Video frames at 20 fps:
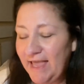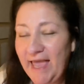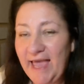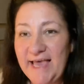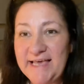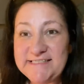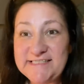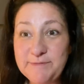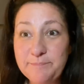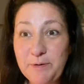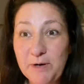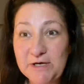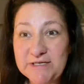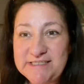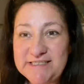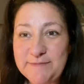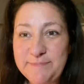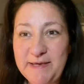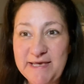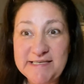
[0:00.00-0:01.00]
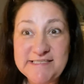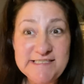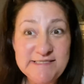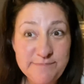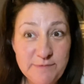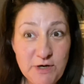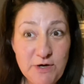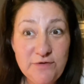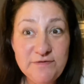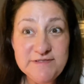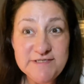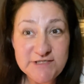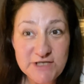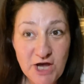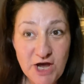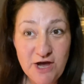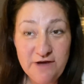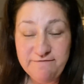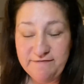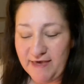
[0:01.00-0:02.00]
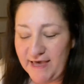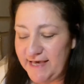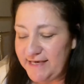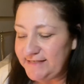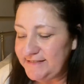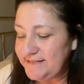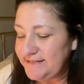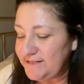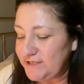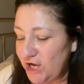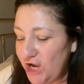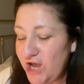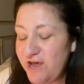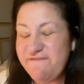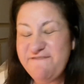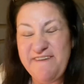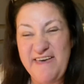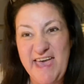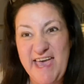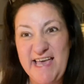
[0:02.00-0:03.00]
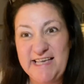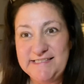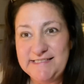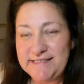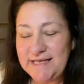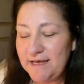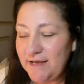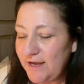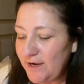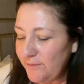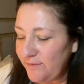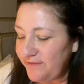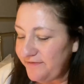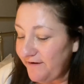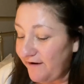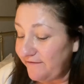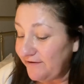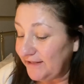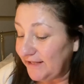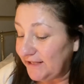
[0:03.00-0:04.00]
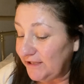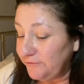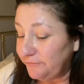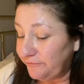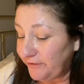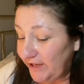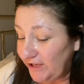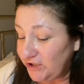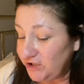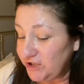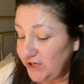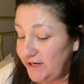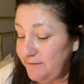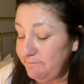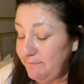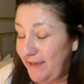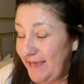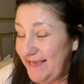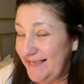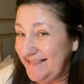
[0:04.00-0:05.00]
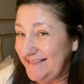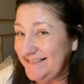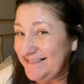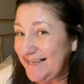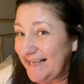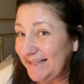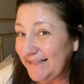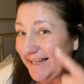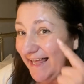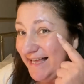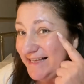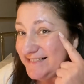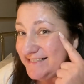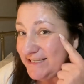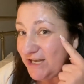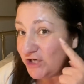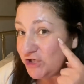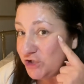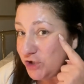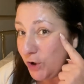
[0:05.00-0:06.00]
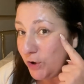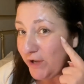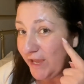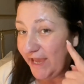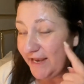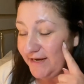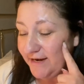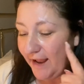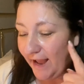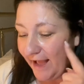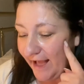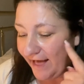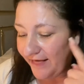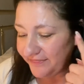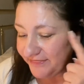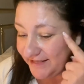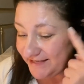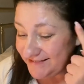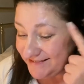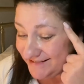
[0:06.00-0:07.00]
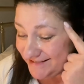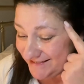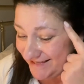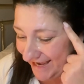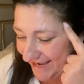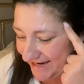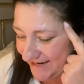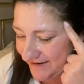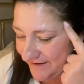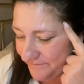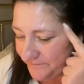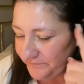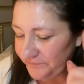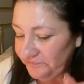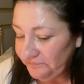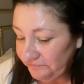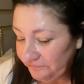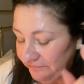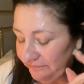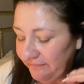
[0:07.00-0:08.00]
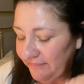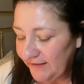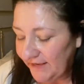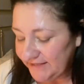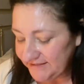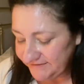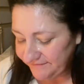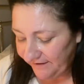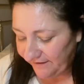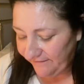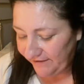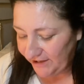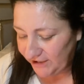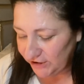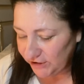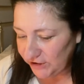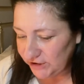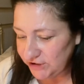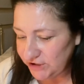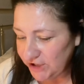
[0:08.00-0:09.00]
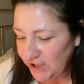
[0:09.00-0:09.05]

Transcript: It's supposed to be a smooth surface, surface with very little friction means less tugging at the skin. That's very good.